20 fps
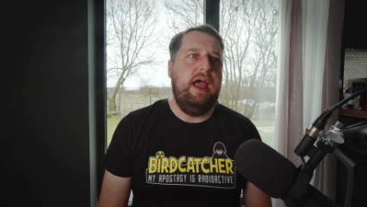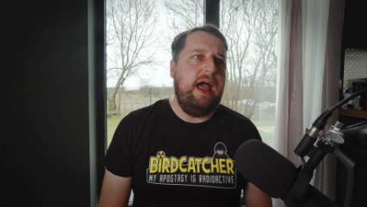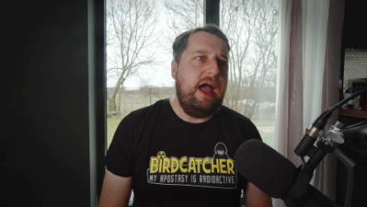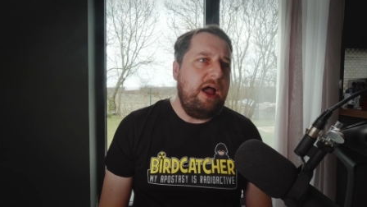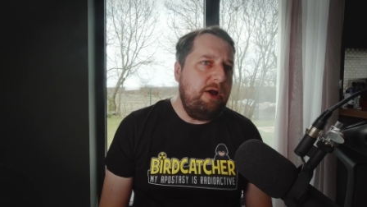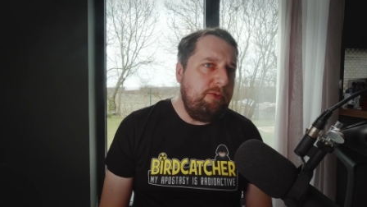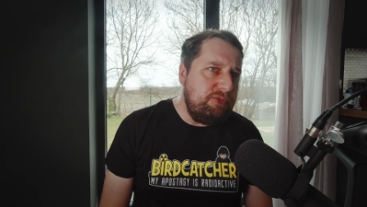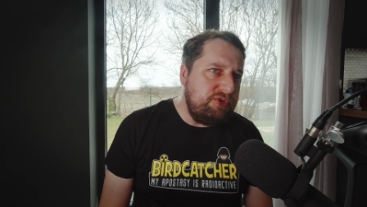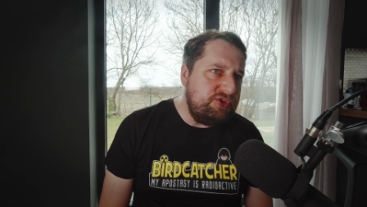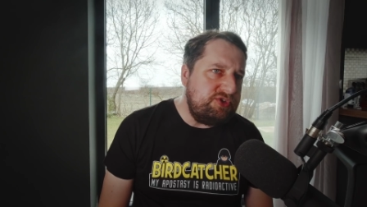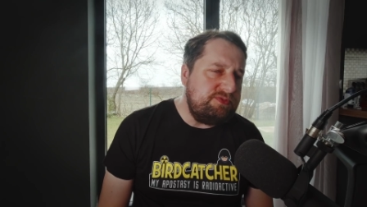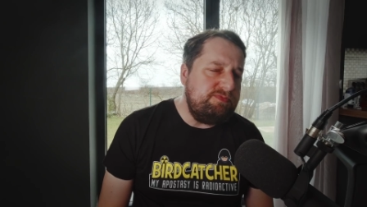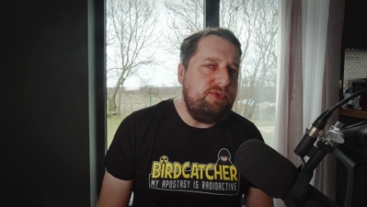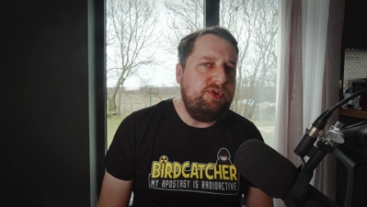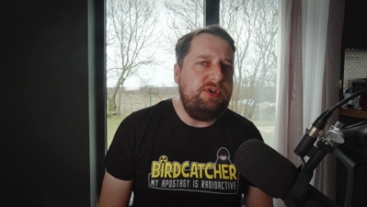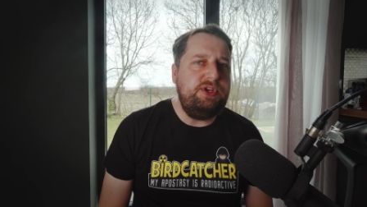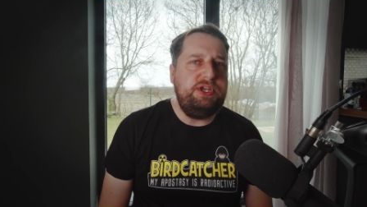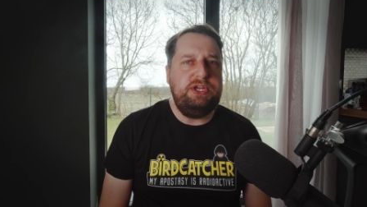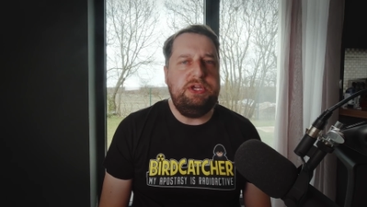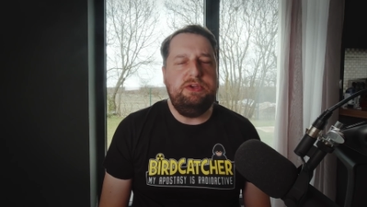how much
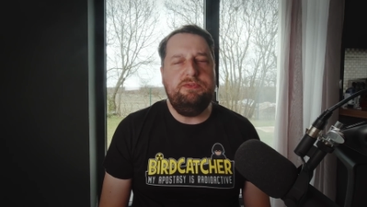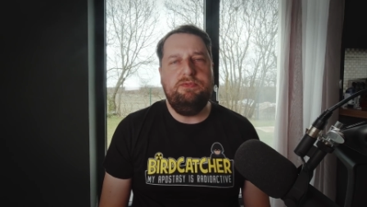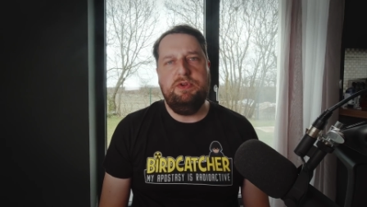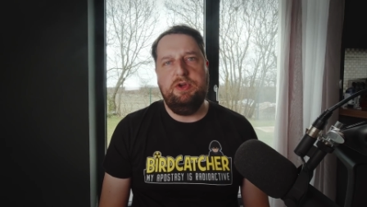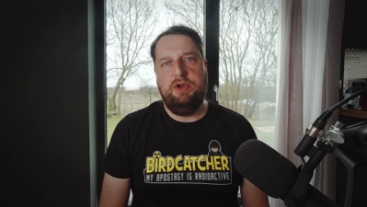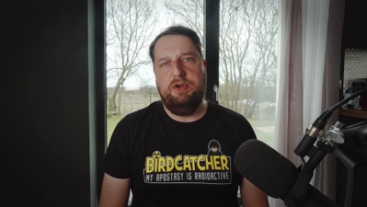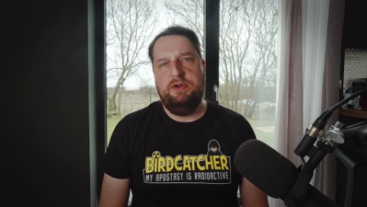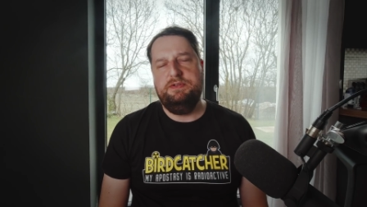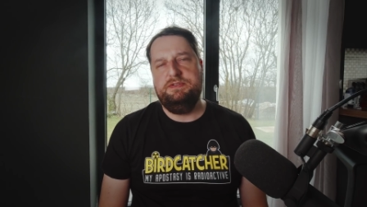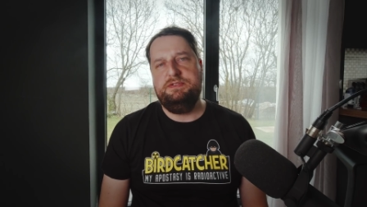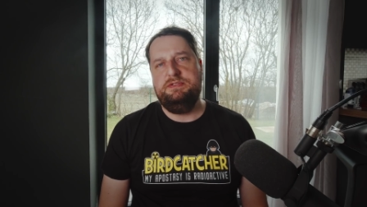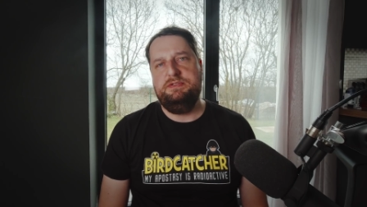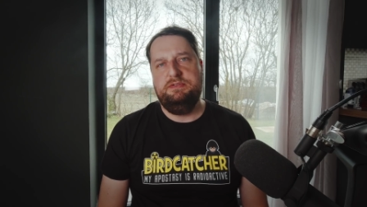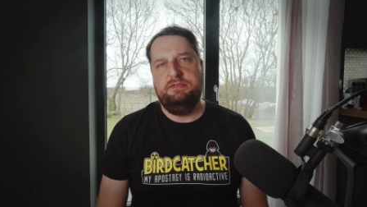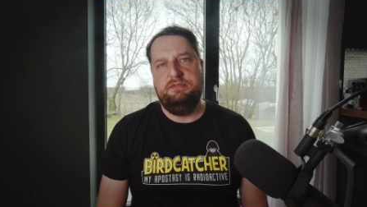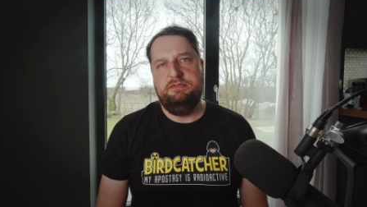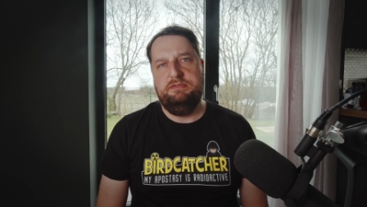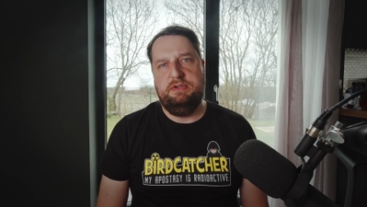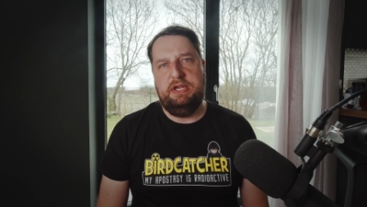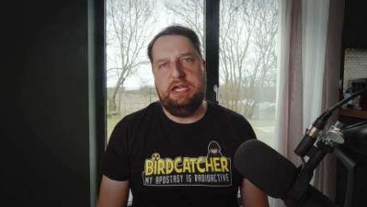money you've got
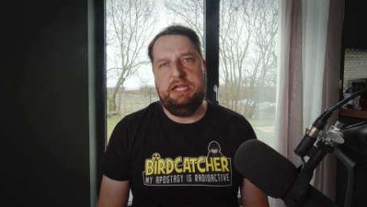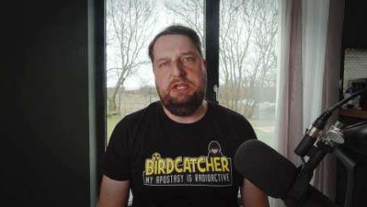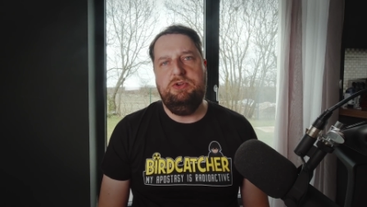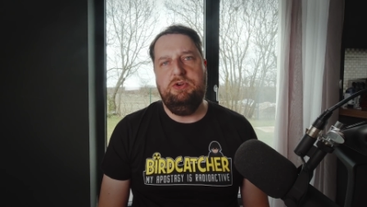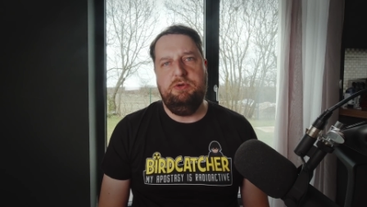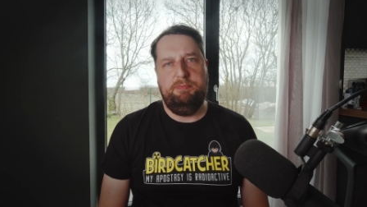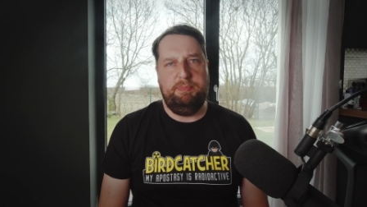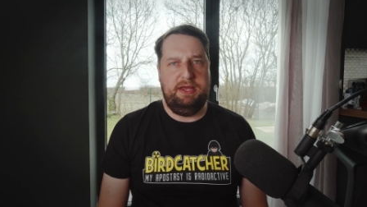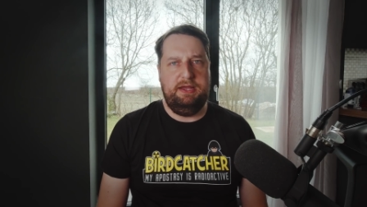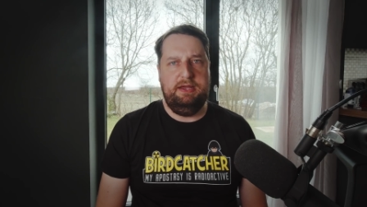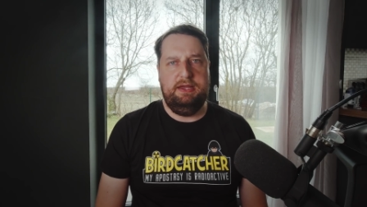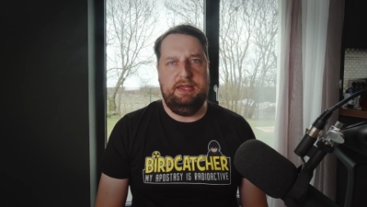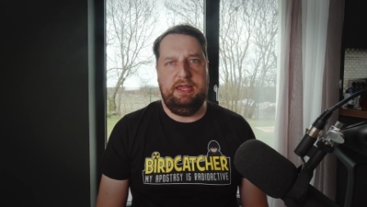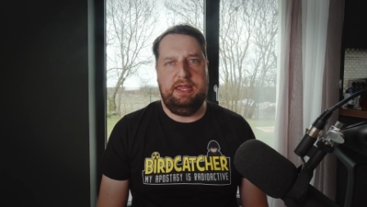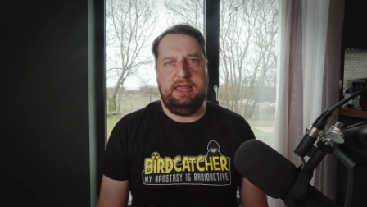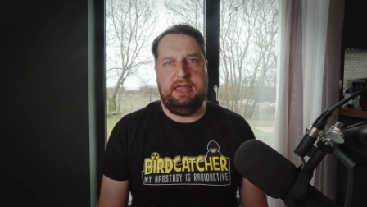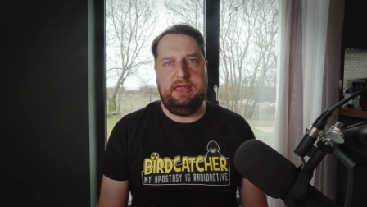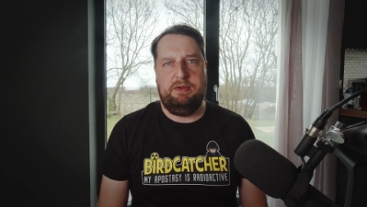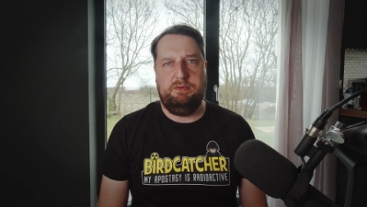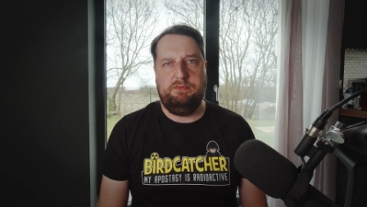in your
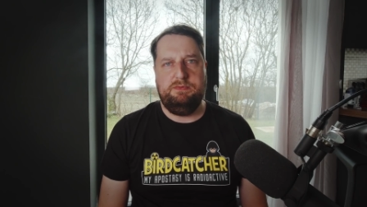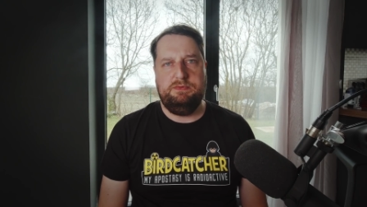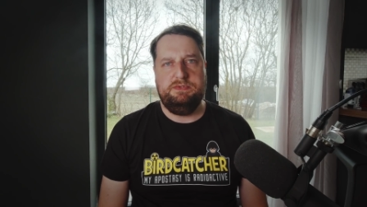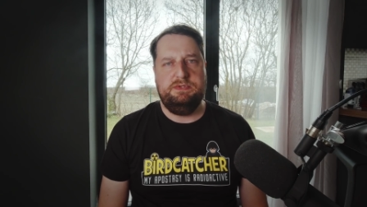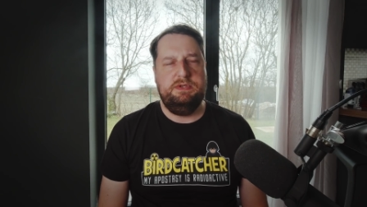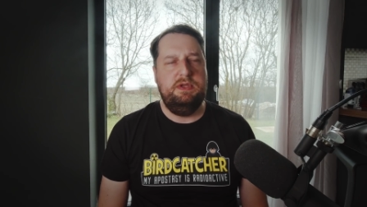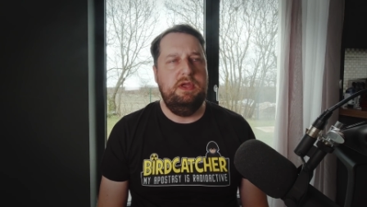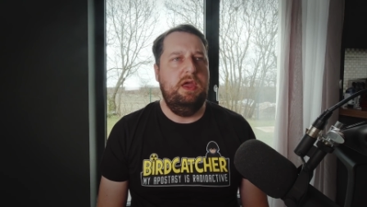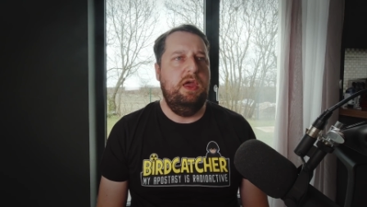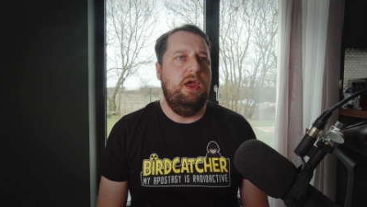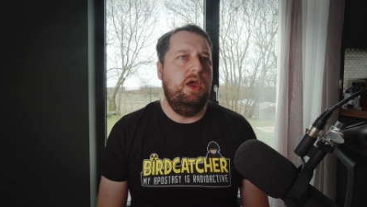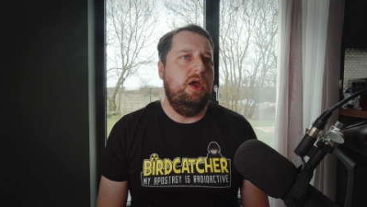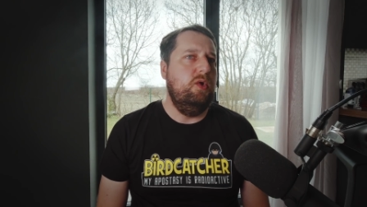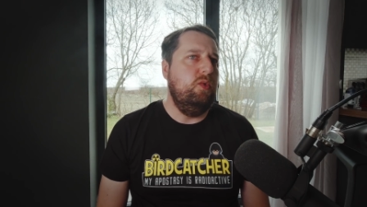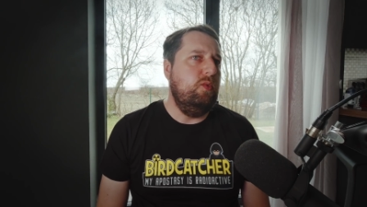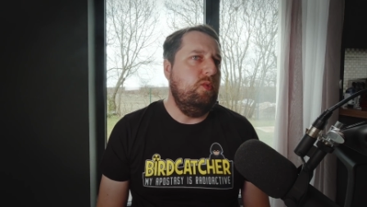bank account,